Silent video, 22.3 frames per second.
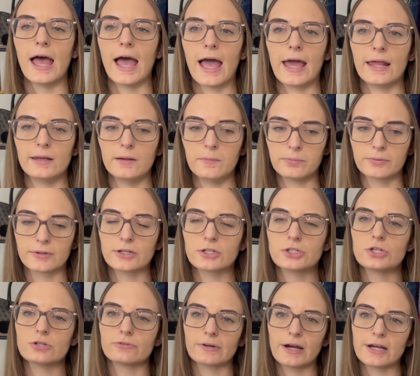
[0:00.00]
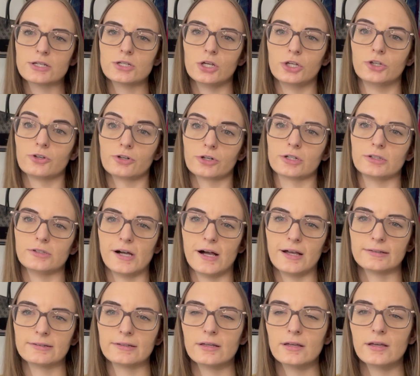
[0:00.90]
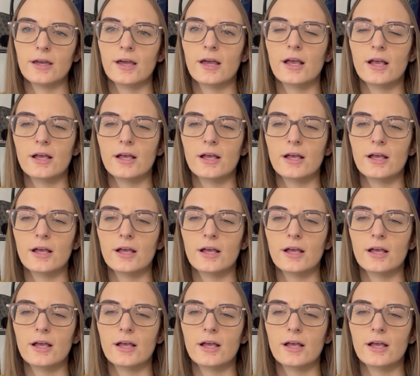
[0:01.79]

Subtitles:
and it brings you right to your closet.